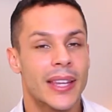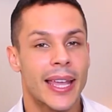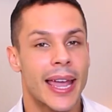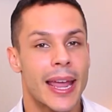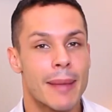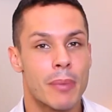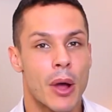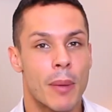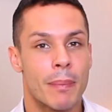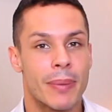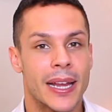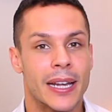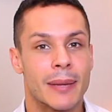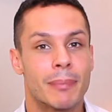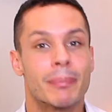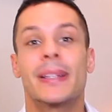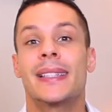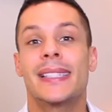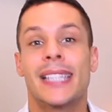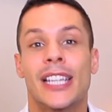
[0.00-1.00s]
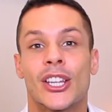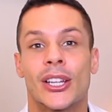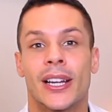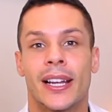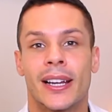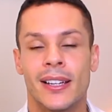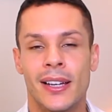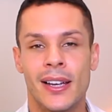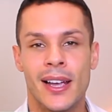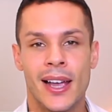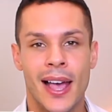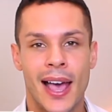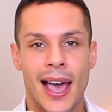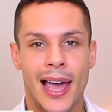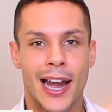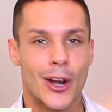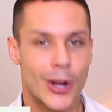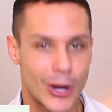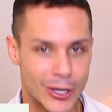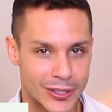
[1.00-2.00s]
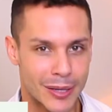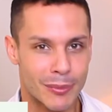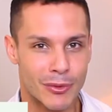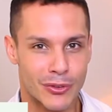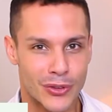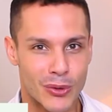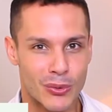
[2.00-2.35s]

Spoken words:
K-pop in particular, and I know some of